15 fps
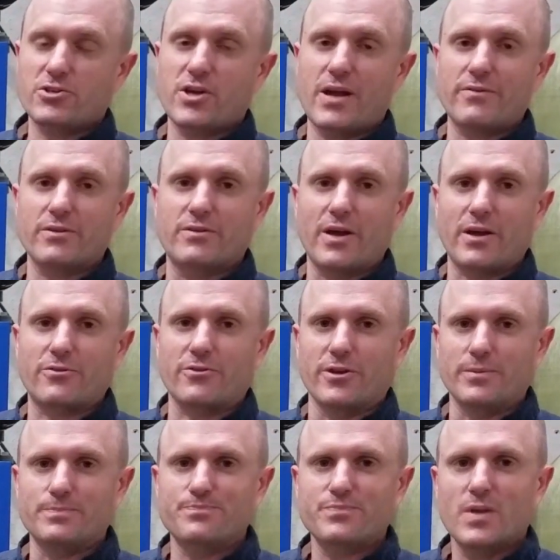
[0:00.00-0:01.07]
to have it
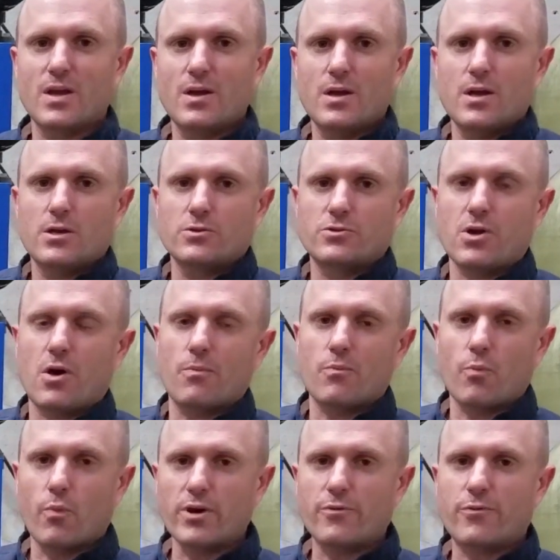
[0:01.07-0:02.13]
tested.
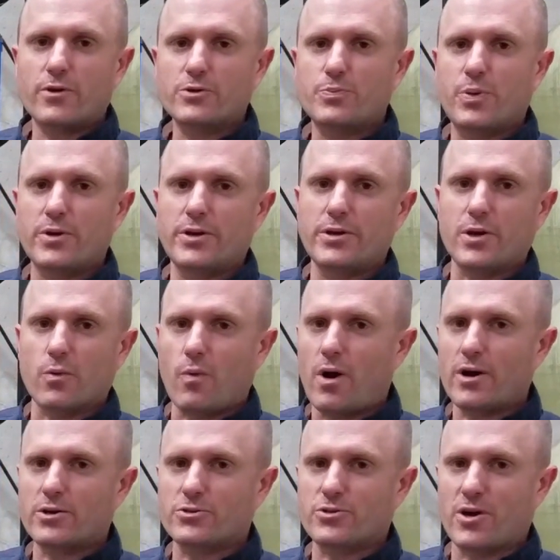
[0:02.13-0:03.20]
So when you first put in your
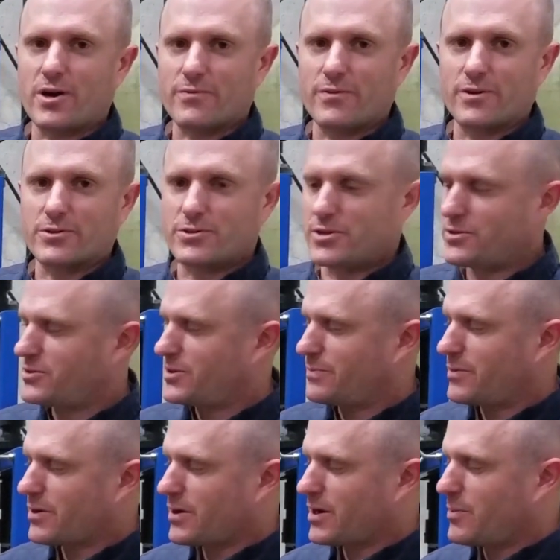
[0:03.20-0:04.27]
water softener
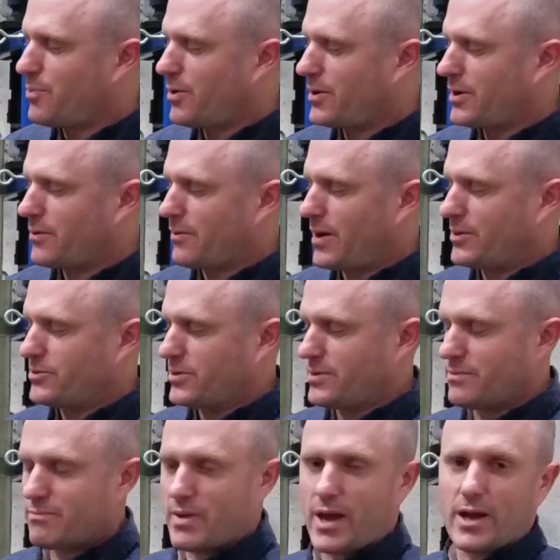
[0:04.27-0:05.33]
system, you're going to put in
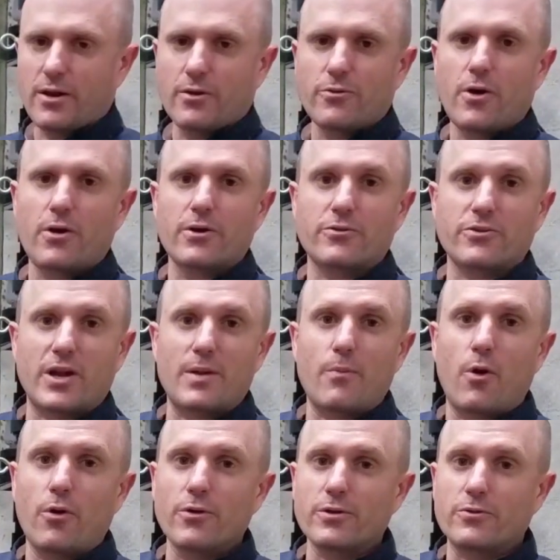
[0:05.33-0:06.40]
resin. And you'll notice that
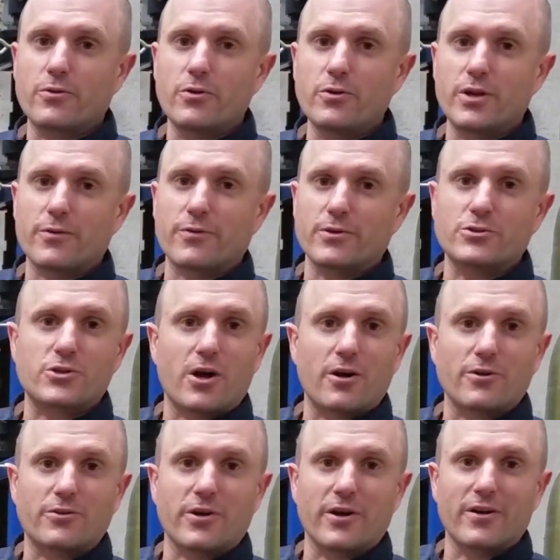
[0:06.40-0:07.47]
I'm holding two different
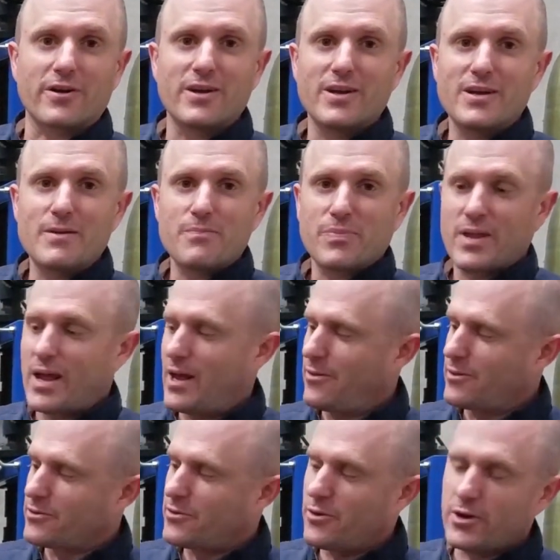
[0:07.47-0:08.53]
jars here,
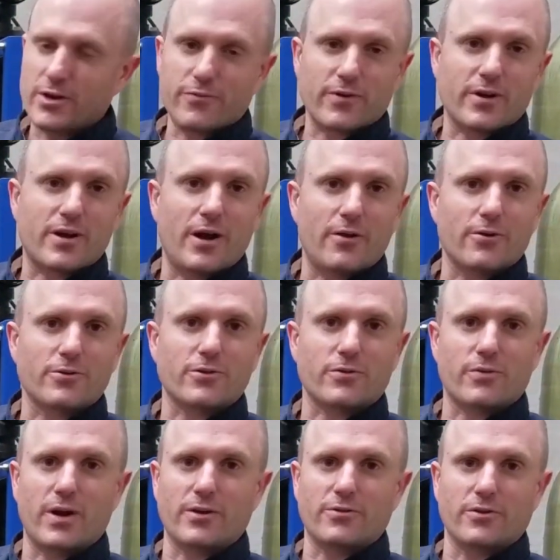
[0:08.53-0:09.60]
and there's two different colors
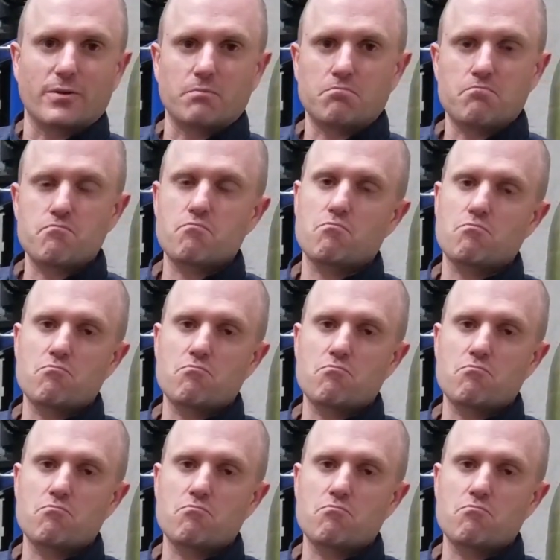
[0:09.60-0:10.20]
of resin.